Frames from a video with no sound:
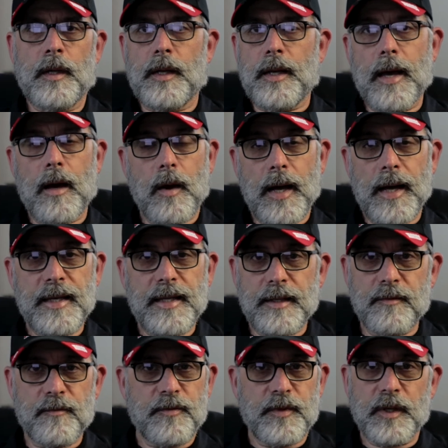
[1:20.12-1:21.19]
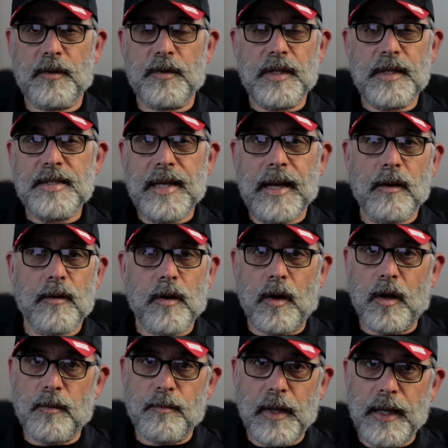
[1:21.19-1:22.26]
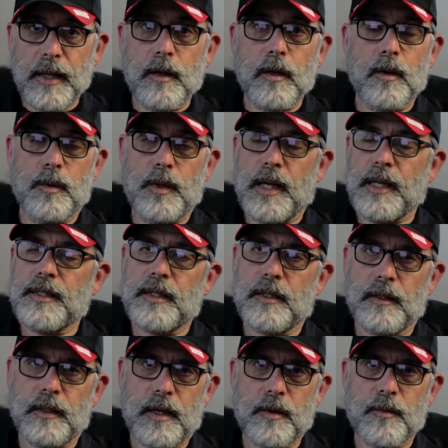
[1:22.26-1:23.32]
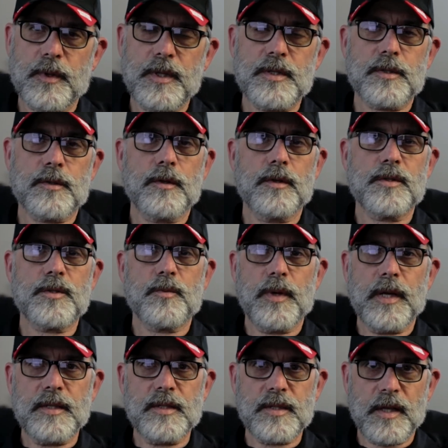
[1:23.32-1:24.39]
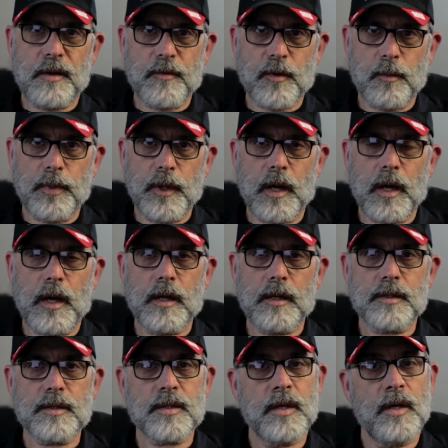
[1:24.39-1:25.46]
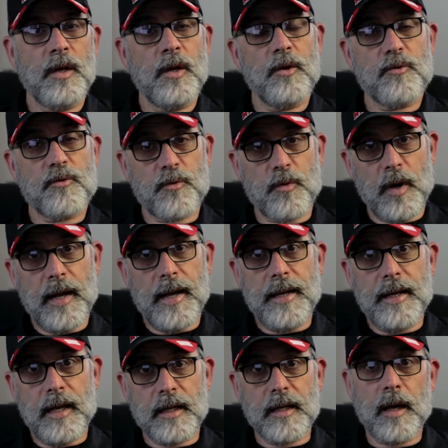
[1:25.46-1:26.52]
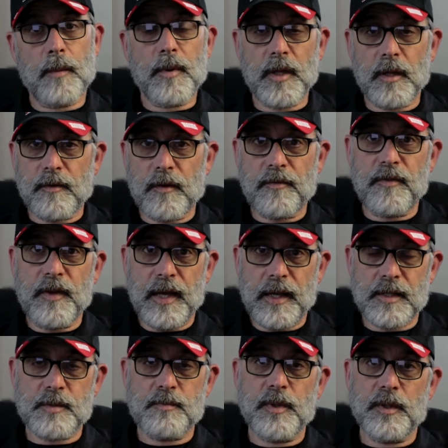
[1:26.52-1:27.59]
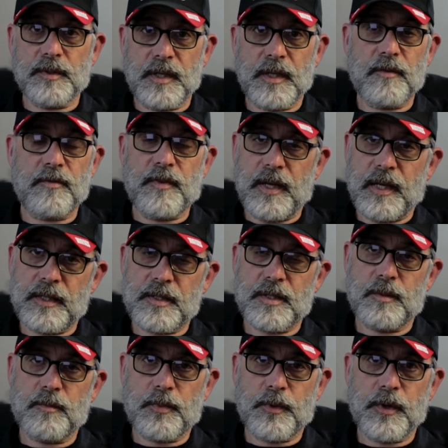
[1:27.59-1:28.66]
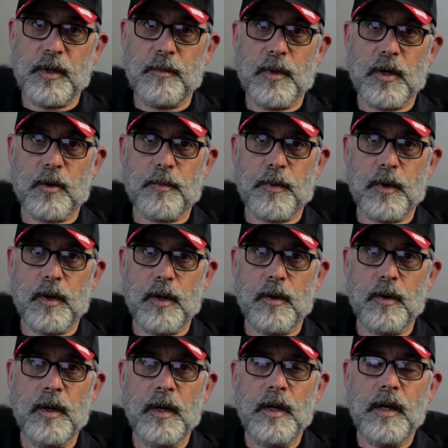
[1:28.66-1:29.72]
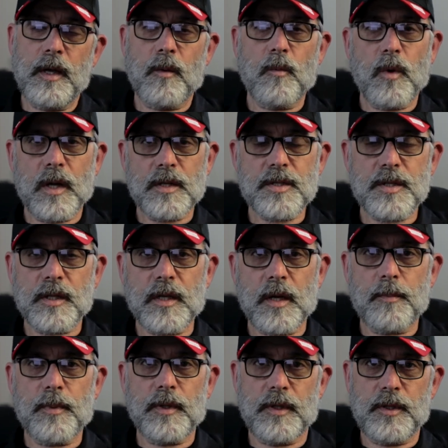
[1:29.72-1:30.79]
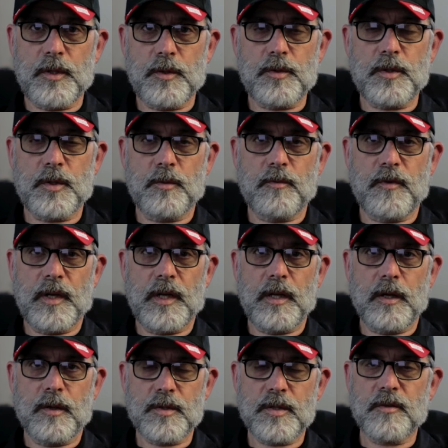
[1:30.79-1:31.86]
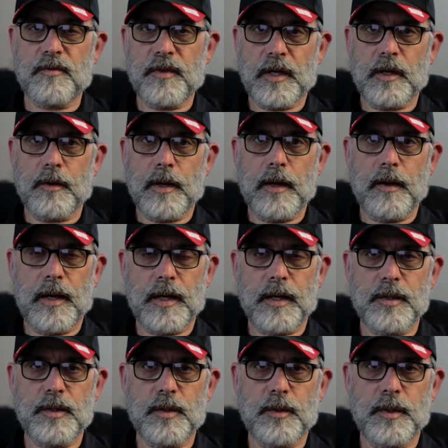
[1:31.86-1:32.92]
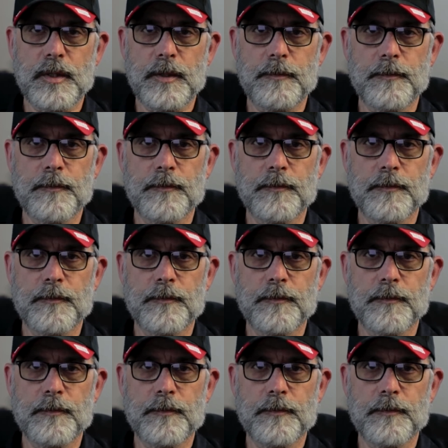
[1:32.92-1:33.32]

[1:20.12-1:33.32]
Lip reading: Now, I didn't figure this out on my own. I did a lot of research, read several blogs, tried a couple of effects, built-in effects in Premiere Pro, and watched a couple of YouTube videos to figure out how to do it.